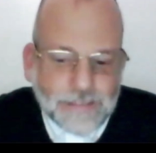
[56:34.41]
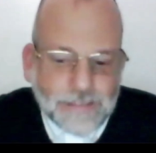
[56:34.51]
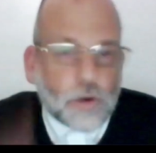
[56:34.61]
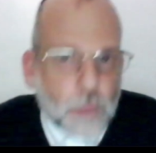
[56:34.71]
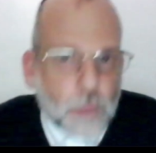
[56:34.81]

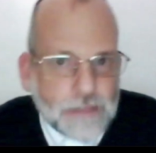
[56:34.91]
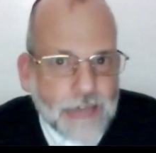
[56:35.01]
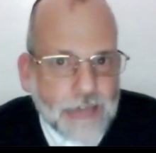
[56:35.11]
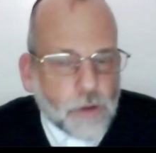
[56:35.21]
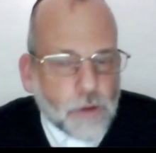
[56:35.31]
Scale goes way
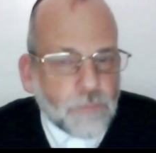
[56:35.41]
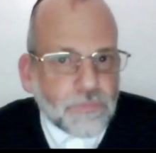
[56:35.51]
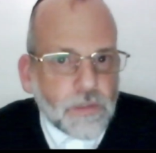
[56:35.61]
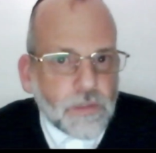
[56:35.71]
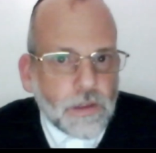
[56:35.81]
down
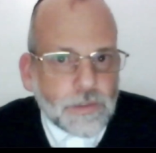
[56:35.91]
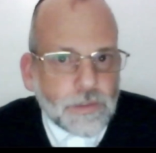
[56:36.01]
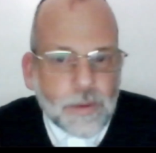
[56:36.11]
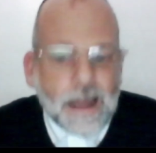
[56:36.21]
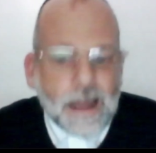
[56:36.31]

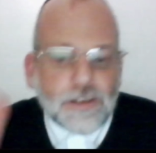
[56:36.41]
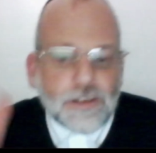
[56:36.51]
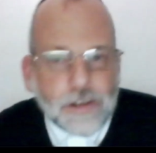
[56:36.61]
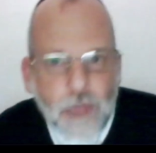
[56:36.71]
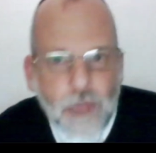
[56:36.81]
to bring out his
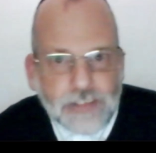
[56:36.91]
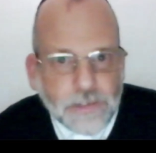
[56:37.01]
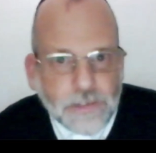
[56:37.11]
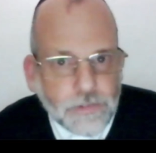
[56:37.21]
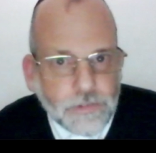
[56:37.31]
transgressions.